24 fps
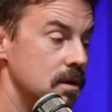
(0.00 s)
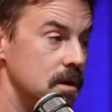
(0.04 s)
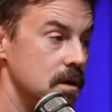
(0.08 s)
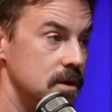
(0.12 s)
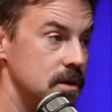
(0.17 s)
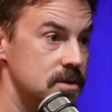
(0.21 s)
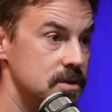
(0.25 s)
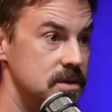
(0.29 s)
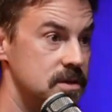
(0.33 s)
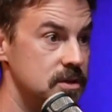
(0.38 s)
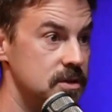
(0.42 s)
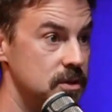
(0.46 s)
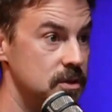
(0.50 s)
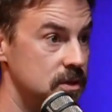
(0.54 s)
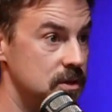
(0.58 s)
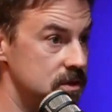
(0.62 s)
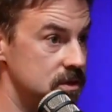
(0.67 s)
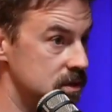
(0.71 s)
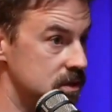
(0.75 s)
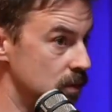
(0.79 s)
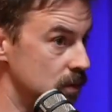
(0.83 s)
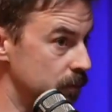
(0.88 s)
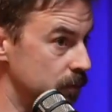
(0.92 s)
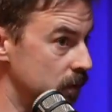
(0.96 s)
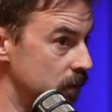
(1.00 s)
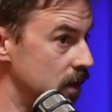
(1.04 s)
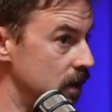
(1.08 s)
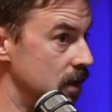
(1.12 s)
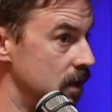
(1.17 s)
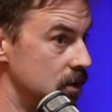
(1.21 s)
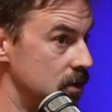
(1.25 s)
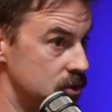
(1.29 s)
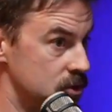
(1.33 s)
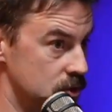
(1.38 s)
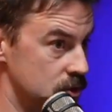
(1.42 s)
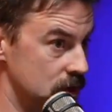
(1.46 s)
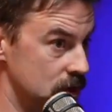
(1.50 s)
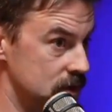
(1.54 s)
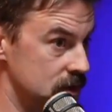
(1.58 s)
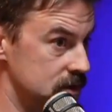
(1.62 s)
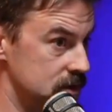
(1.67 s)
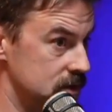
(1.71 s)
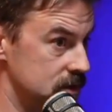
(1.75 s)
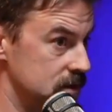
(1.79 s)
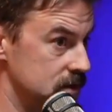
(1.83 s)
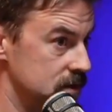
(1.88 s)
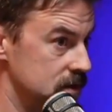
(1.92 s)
You can still put it in a trust.